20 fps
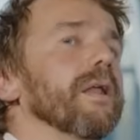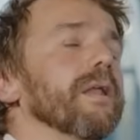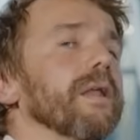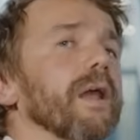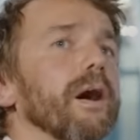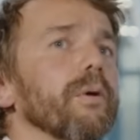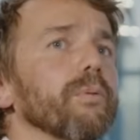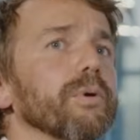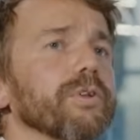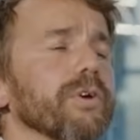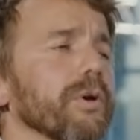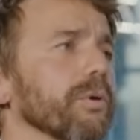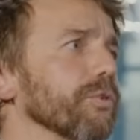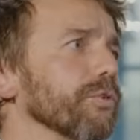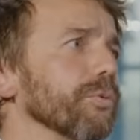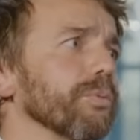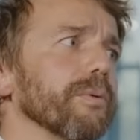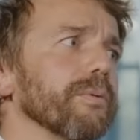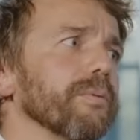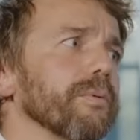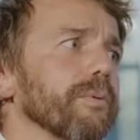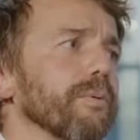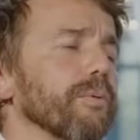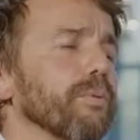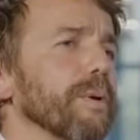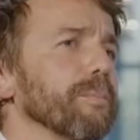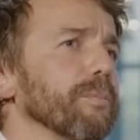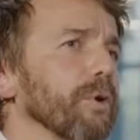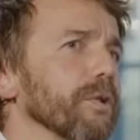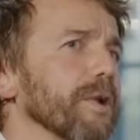No, we don't. When
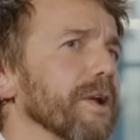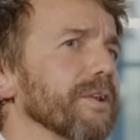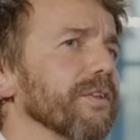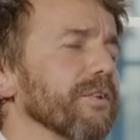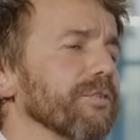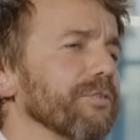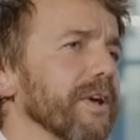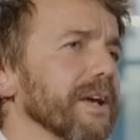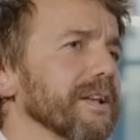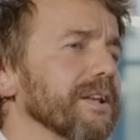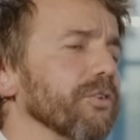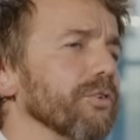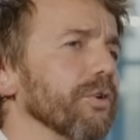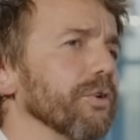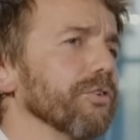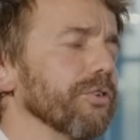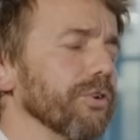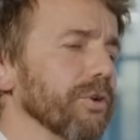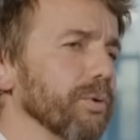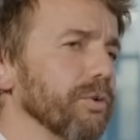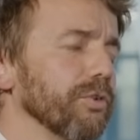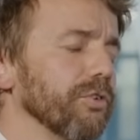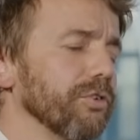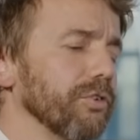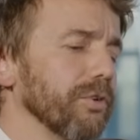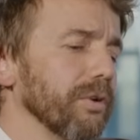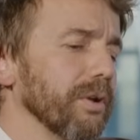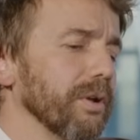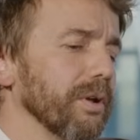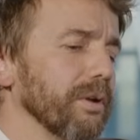we model it, the effect is not
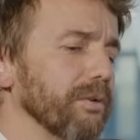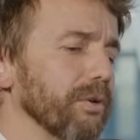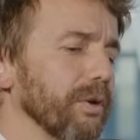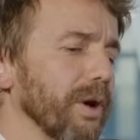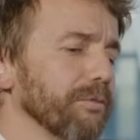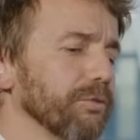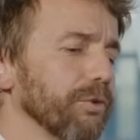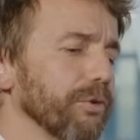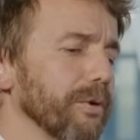huge. You have to